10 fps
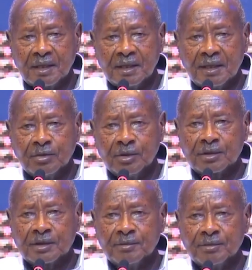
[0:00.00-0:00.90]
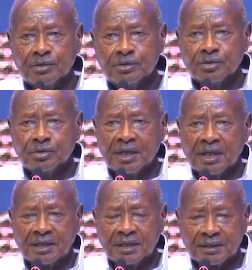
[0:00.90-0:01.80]
I welcome you to
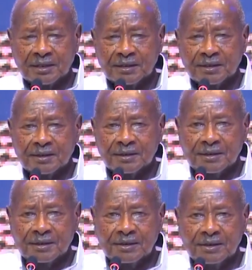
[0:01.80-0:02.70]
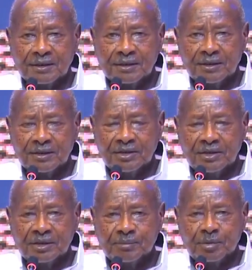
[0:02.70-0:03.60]
Uganda. There
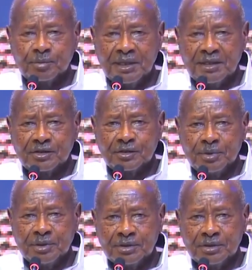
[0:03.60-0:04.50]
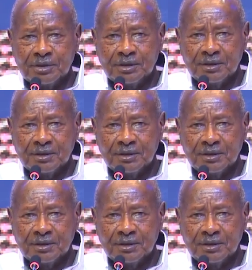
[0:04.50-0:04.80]
is a prepared speech